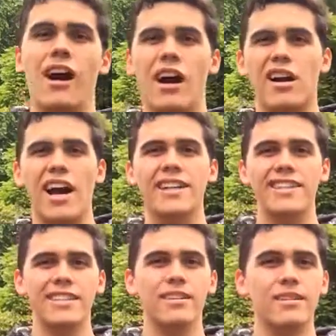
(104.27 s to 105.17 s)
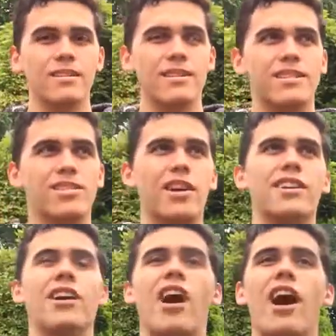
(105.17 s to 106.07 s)
Our idea
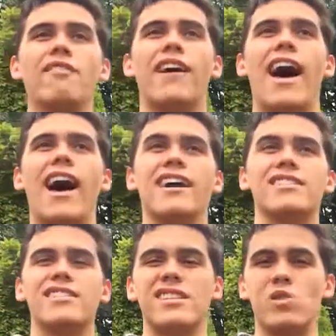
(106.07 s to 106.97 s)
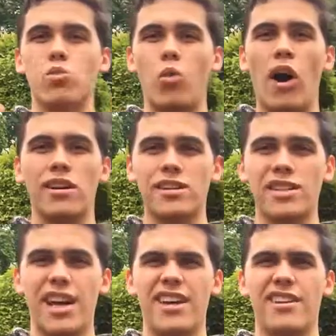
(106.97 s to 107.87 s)
started off as this
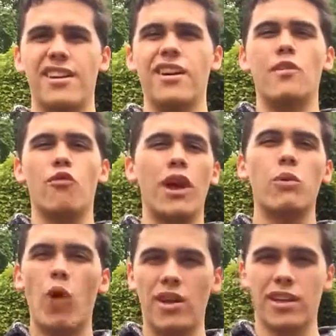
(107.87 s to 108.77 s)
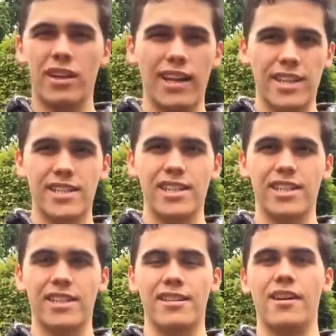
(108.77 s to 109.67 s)
watershed rainwater
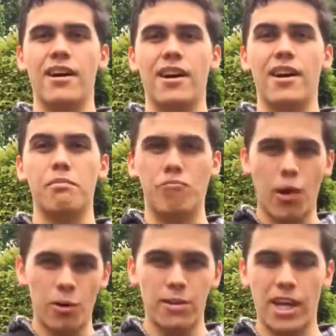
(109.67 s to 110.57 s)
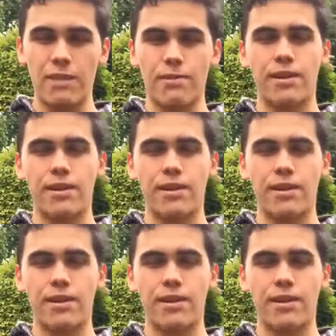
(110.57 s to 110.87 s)
collection prototype.